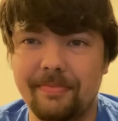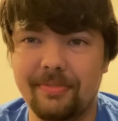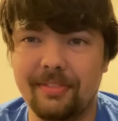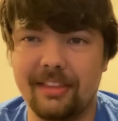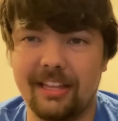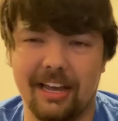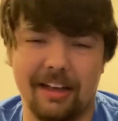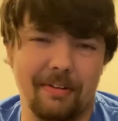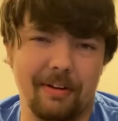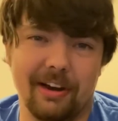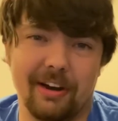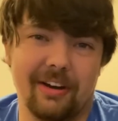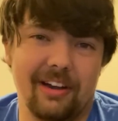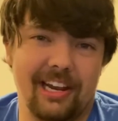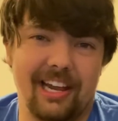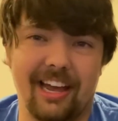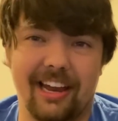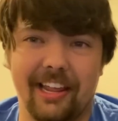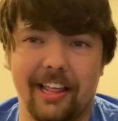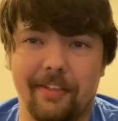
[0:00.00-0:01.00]
Hey, we already
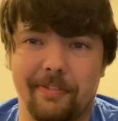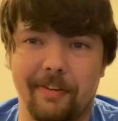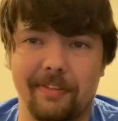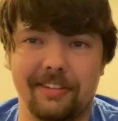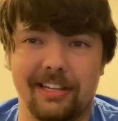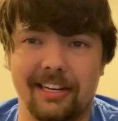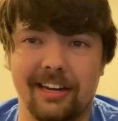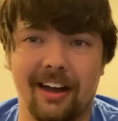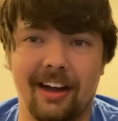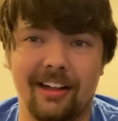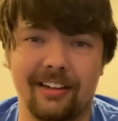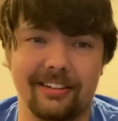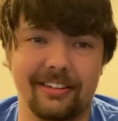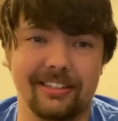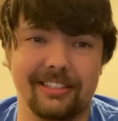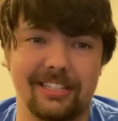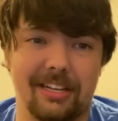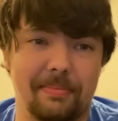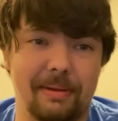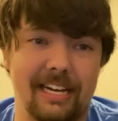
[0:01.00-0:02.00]
got his
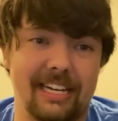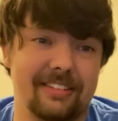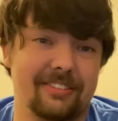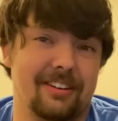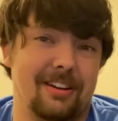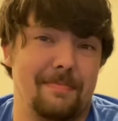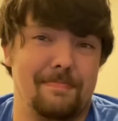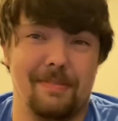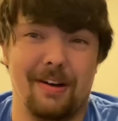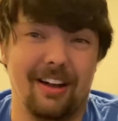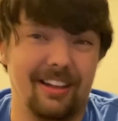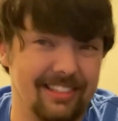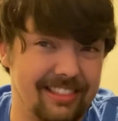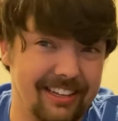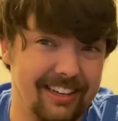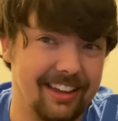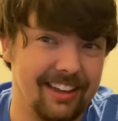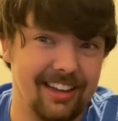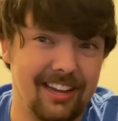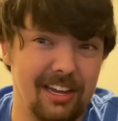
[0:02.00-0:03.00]
$50. I mean, he's already bought the
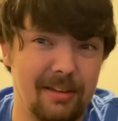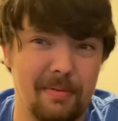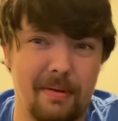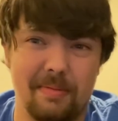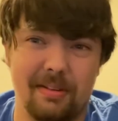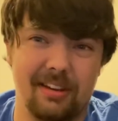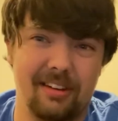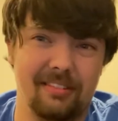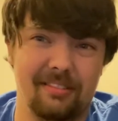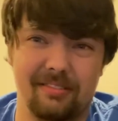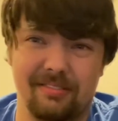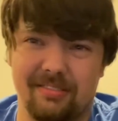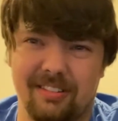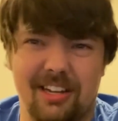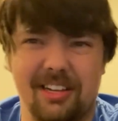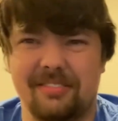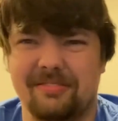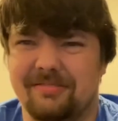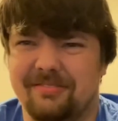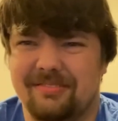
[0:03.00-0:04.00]
game. I mean,
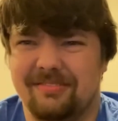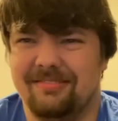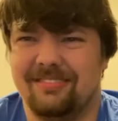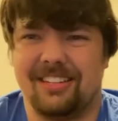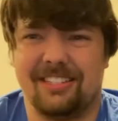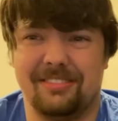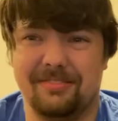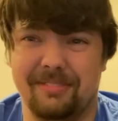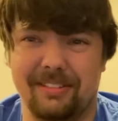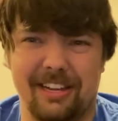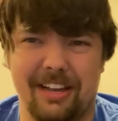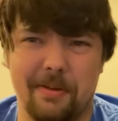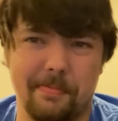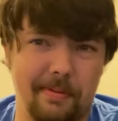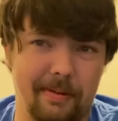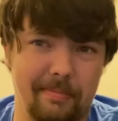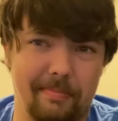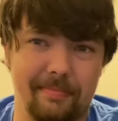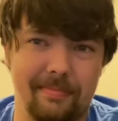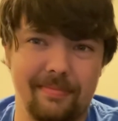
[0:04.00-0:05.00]
why should we help
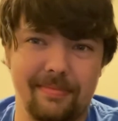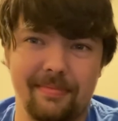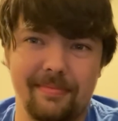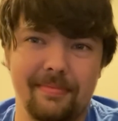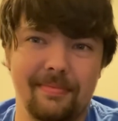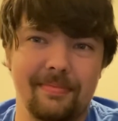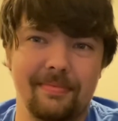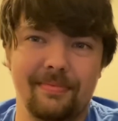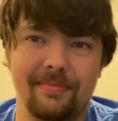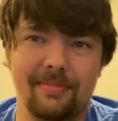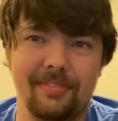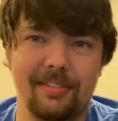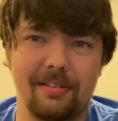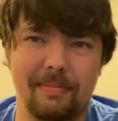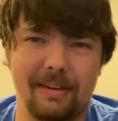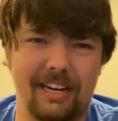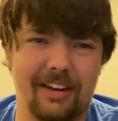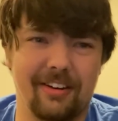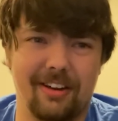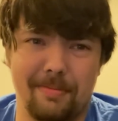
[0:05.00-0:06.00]
him? I
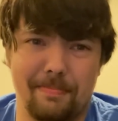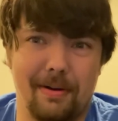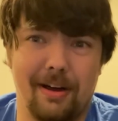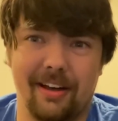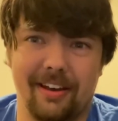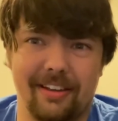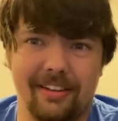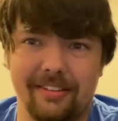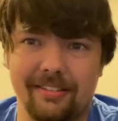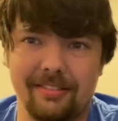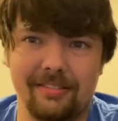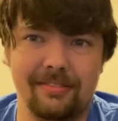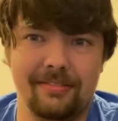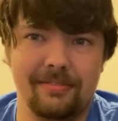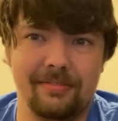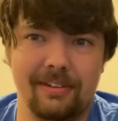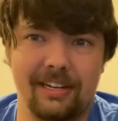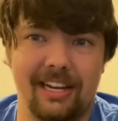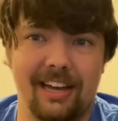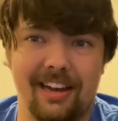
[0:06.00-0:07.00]
mean, he already bought it.
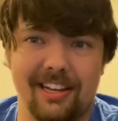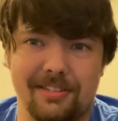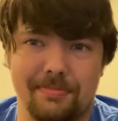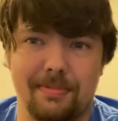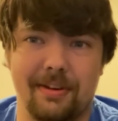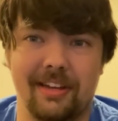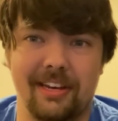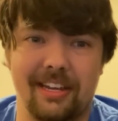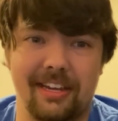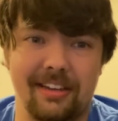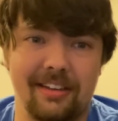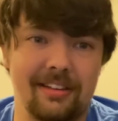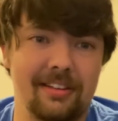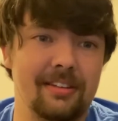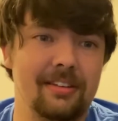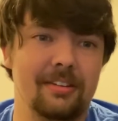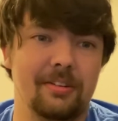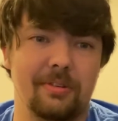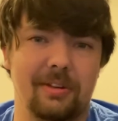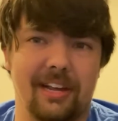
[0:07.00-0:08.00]
He got his money.
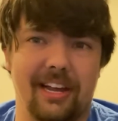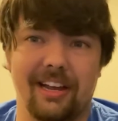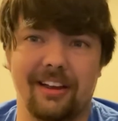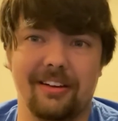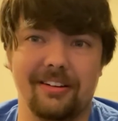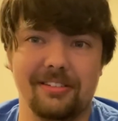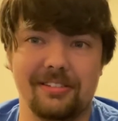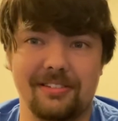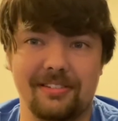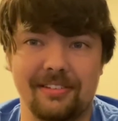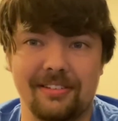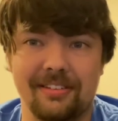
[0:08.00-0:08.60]
Who cares?